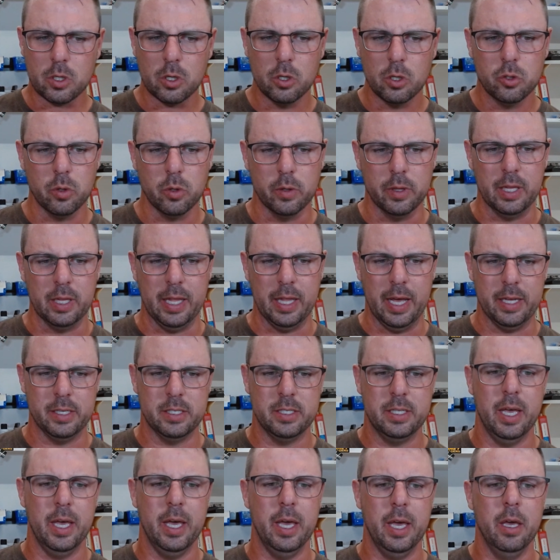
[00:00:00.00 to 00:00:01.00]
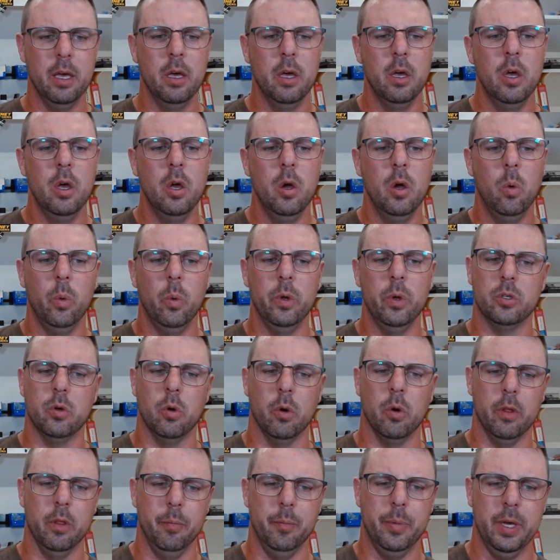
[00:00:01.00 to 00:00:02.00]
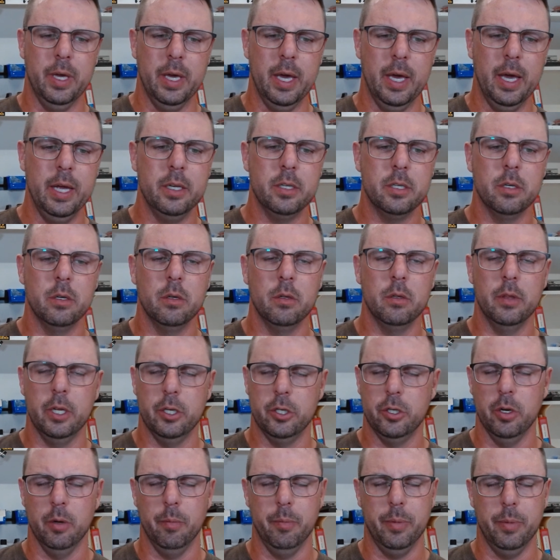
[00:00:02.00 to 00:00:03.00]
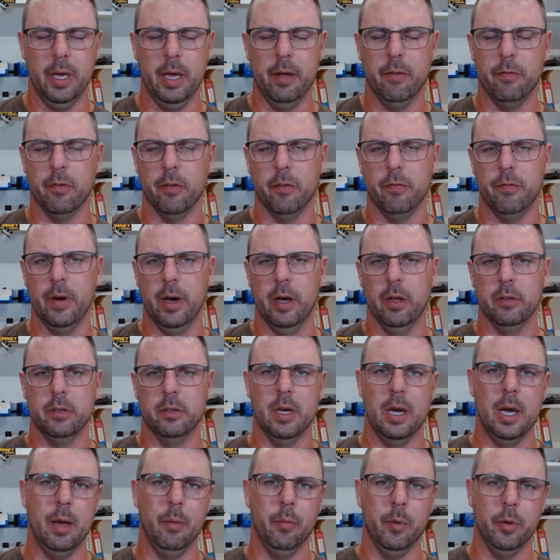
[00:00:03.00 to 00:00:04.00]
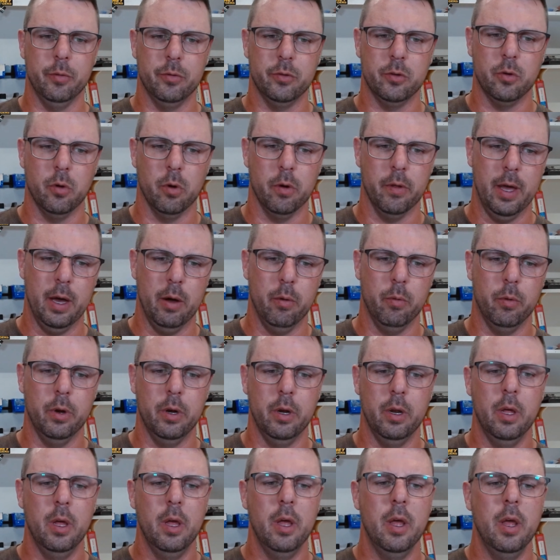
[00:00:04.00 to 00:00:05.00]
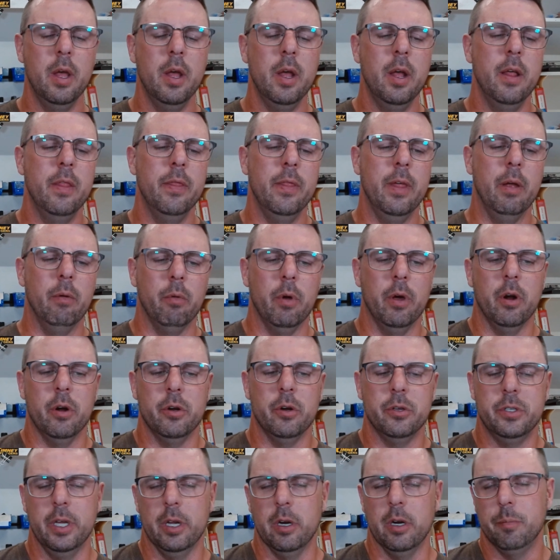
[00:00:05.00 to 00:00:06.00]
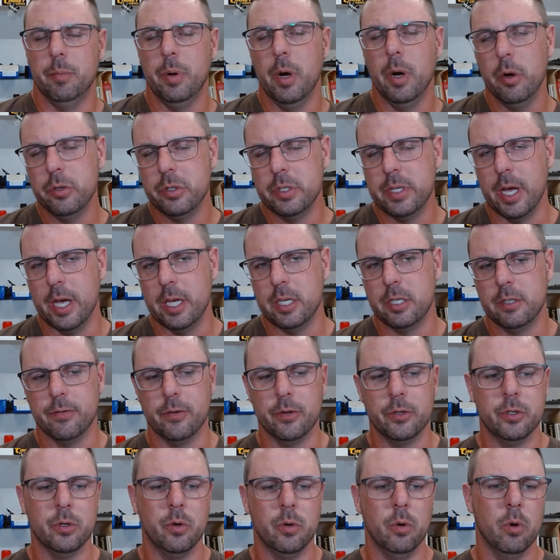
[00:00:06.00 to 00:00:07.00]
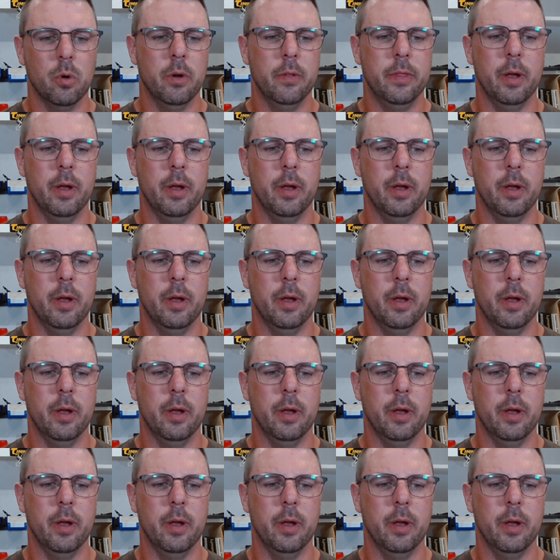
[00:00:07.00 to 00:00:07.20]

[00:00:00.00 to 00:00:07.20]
So on that last day, we score the B8. They shoot a B8 for the final time. We've scored that one. They run our standard post test for score.